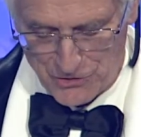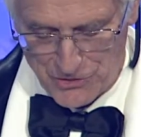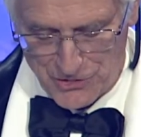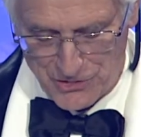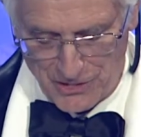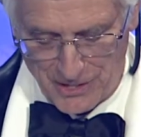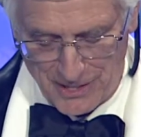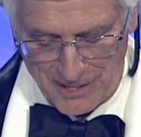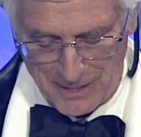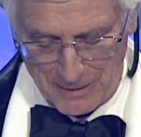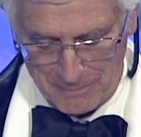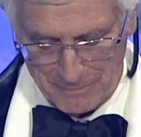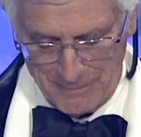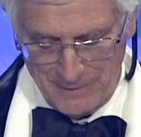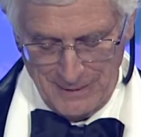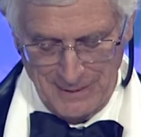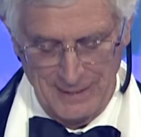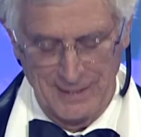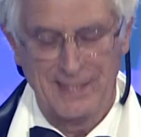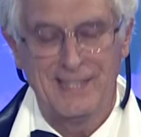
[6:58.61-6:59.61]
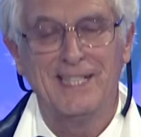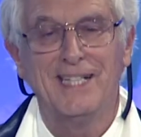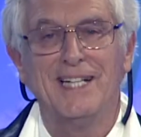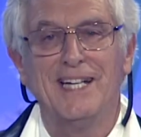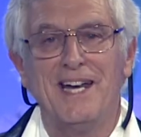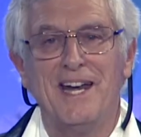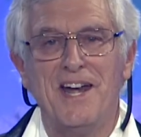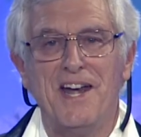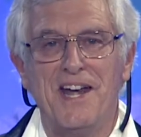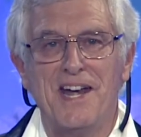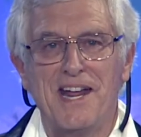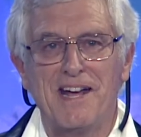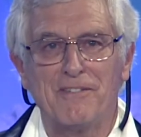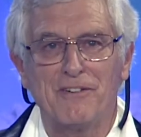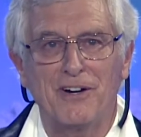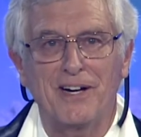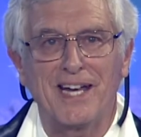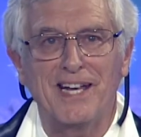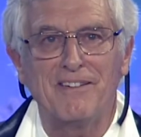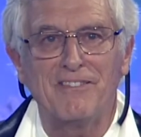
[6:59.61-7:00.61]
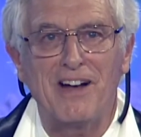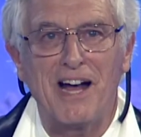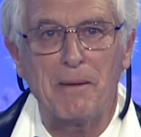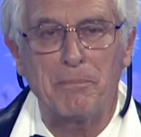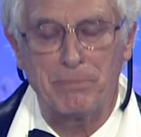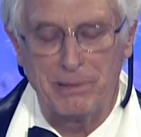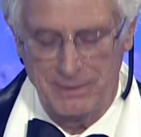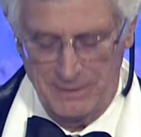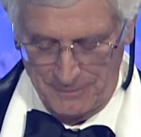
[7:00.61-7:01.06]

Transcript: startup never give up,